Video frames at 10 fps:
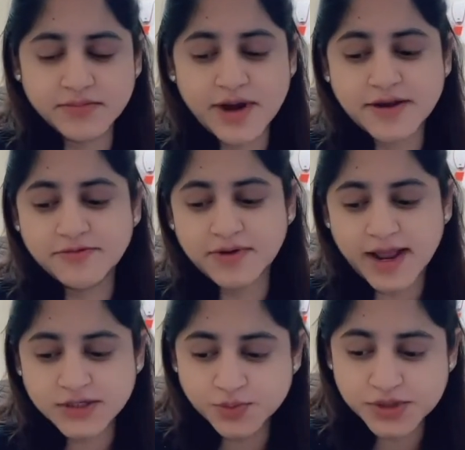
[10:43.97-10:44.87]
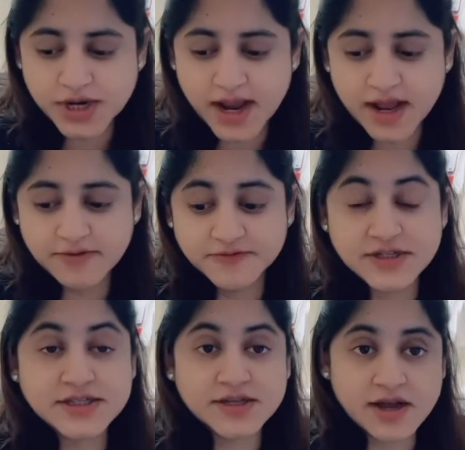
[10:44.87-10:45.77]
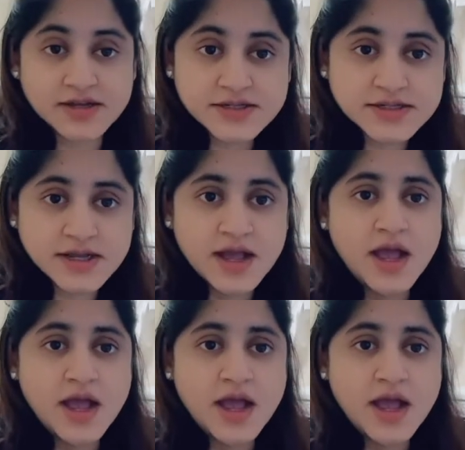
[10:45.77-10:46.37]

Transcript: red flags which I have discussed.